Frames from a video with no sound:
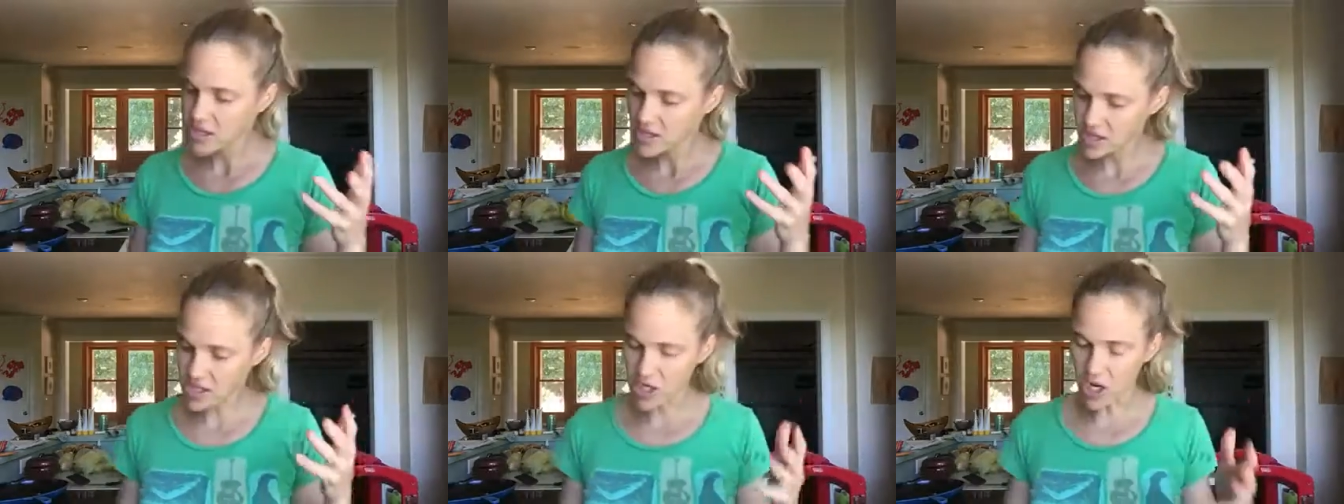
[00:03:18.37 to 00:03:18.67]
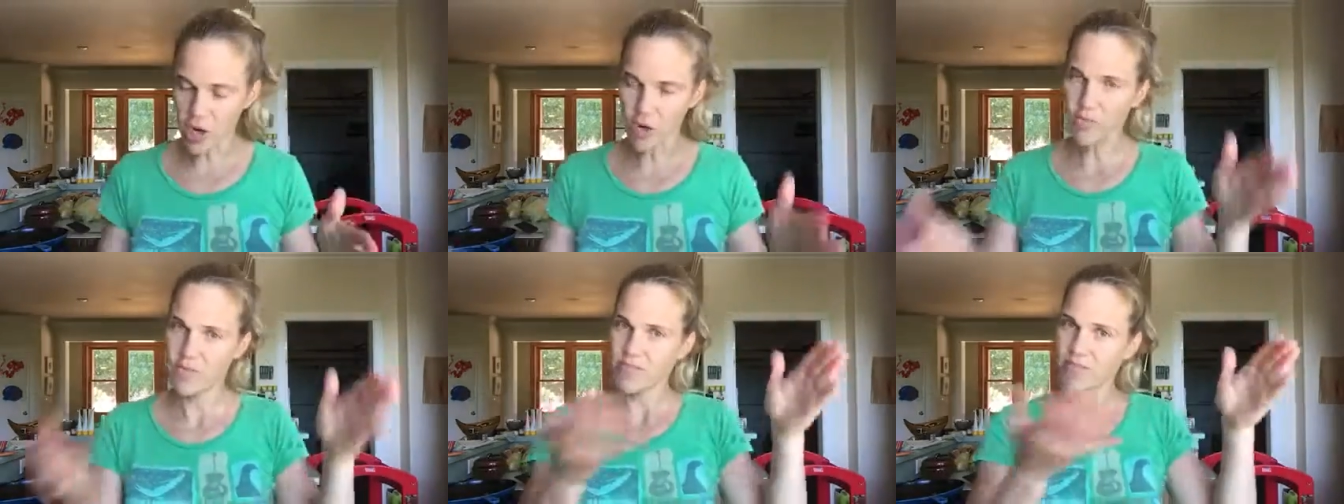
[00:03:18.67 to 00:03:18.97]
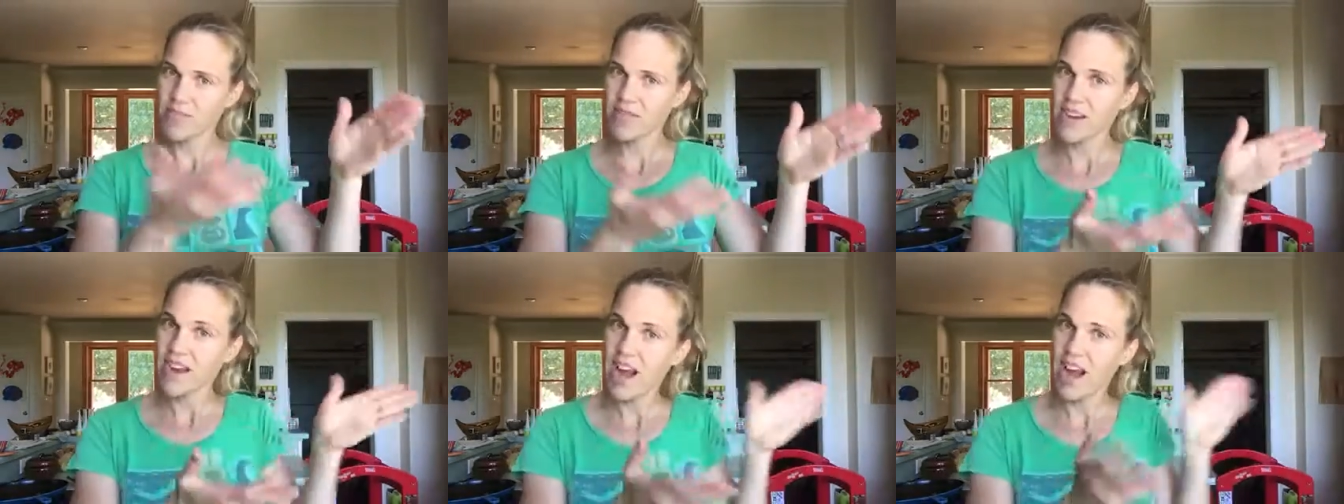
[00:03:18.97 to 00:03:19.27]
So
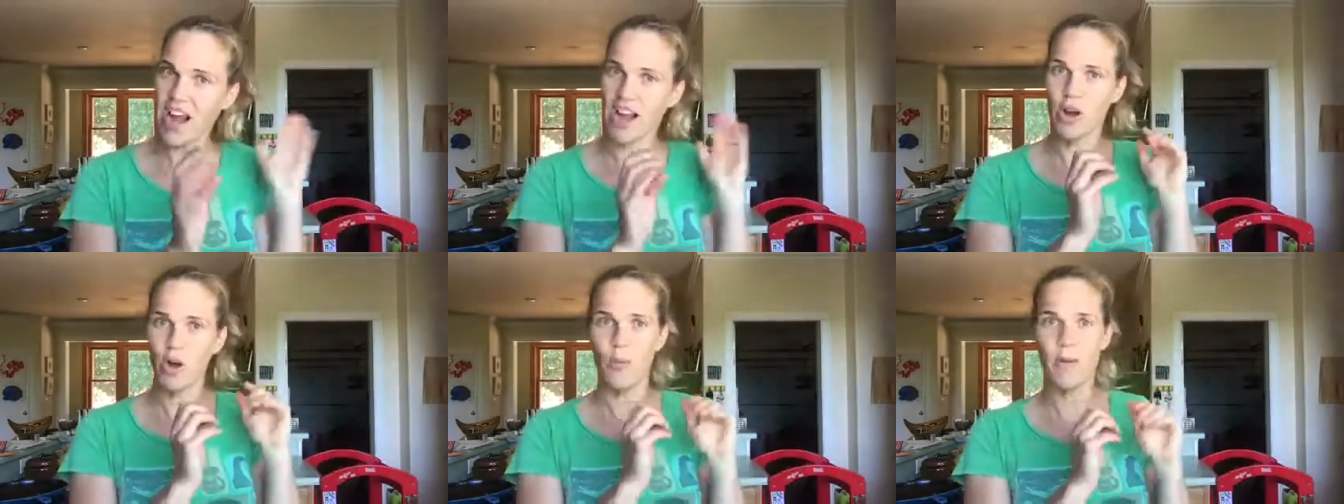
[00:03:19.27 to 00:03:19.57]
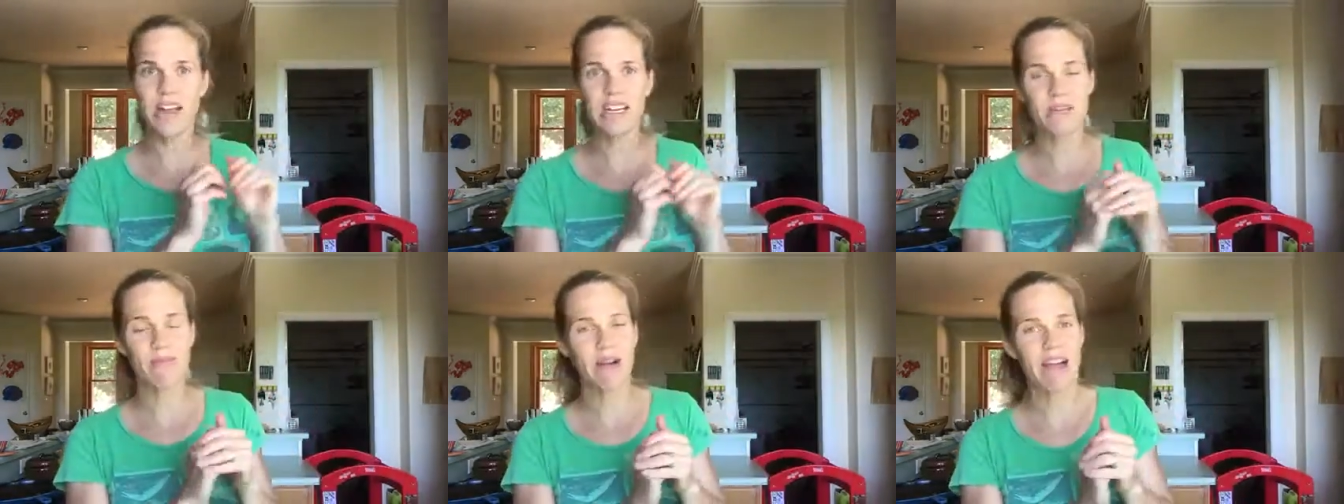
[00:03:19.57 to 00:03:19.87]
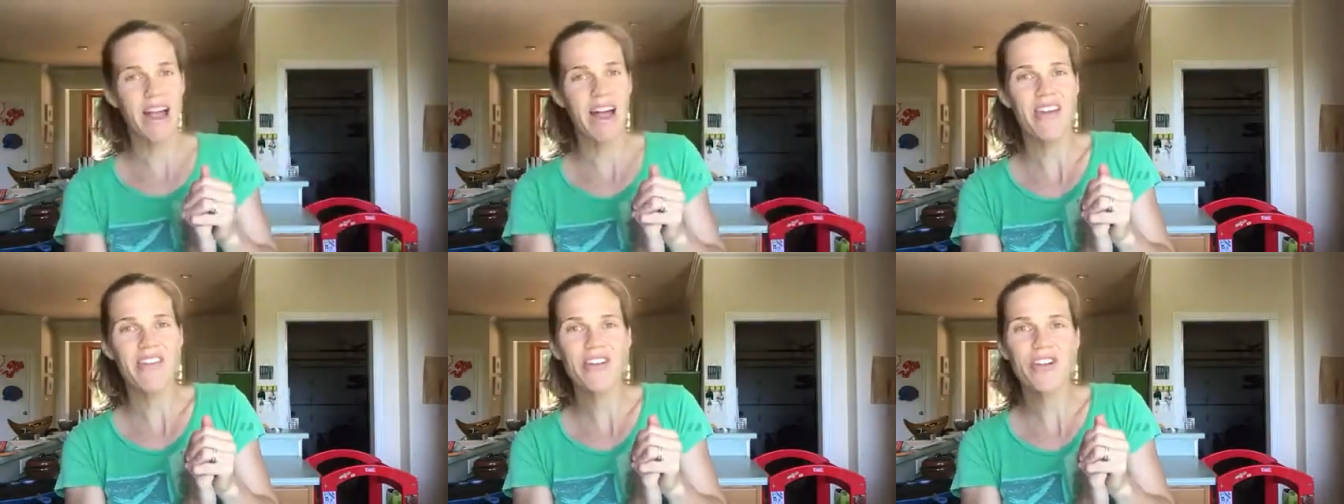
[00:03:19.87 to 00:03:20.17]
I go back to
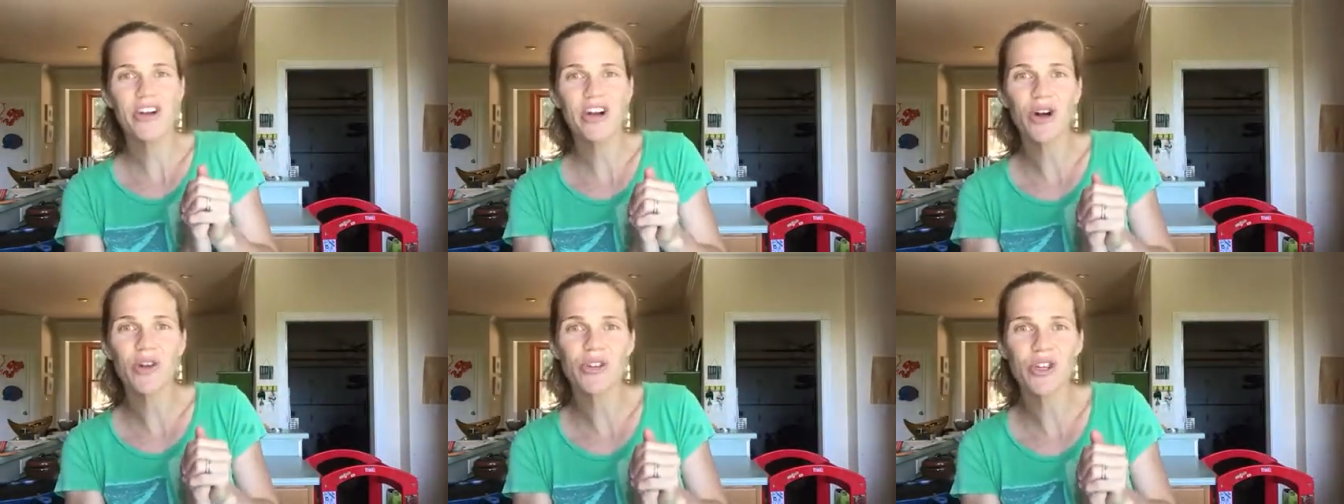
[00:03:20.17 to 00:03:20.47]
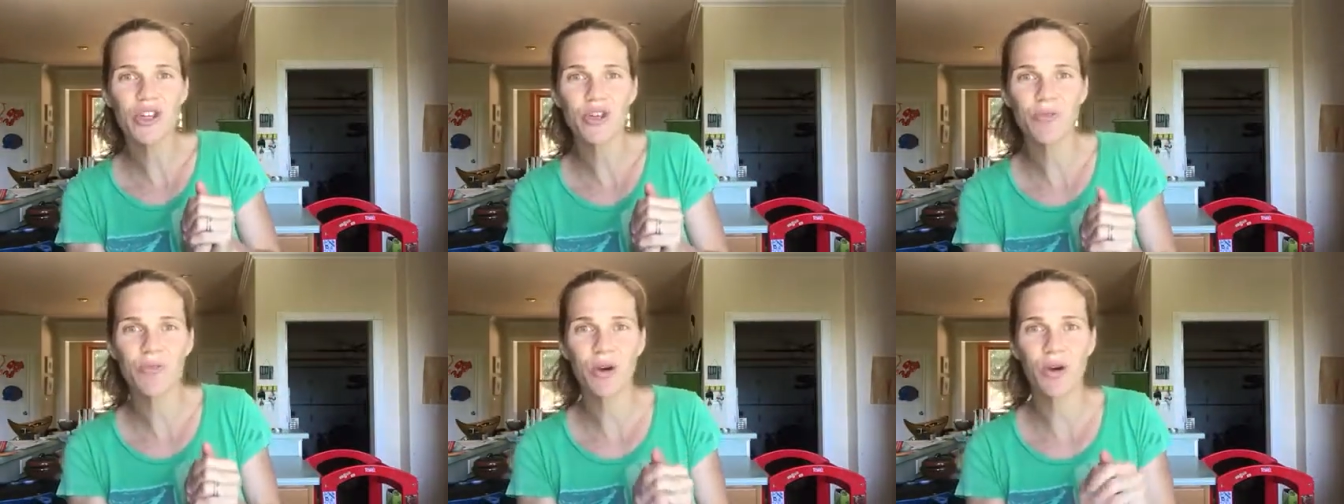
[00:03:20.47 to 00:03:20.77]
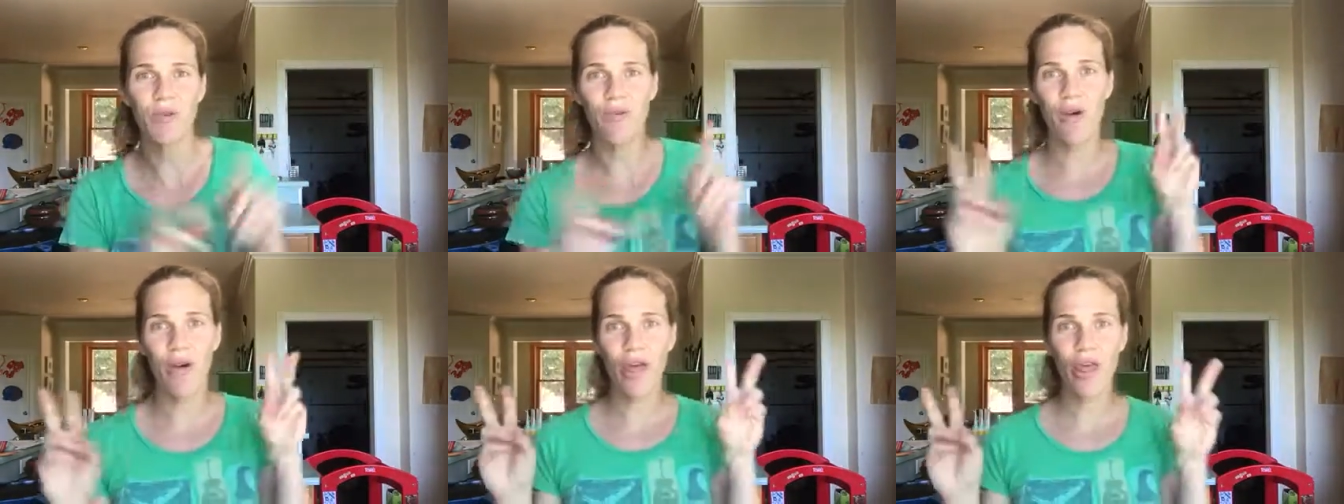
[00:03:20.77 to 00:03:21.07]
my other go-to
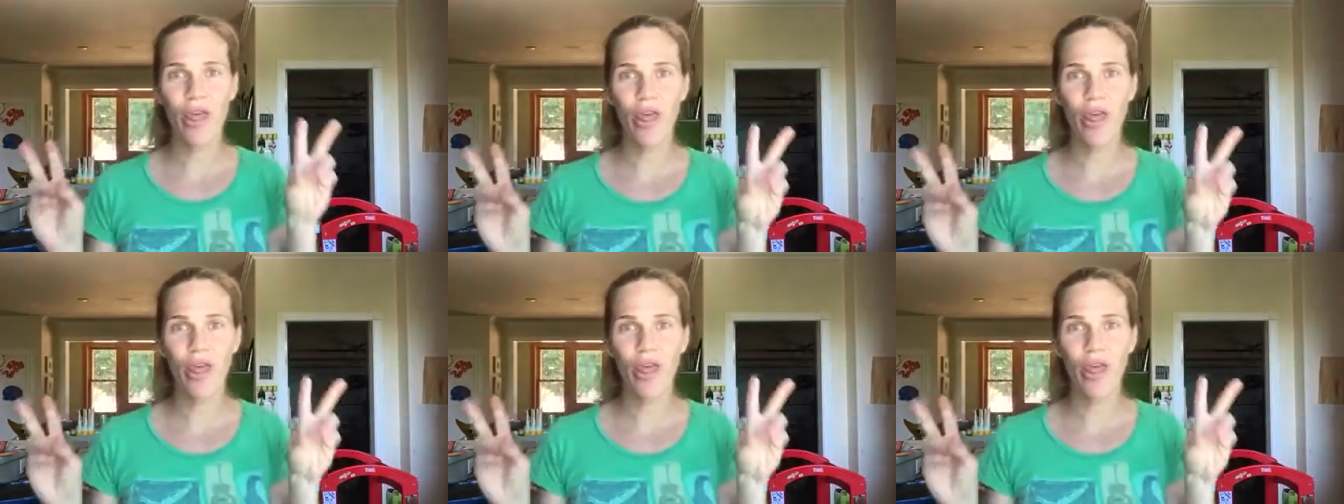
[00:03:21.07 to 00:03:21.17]
move,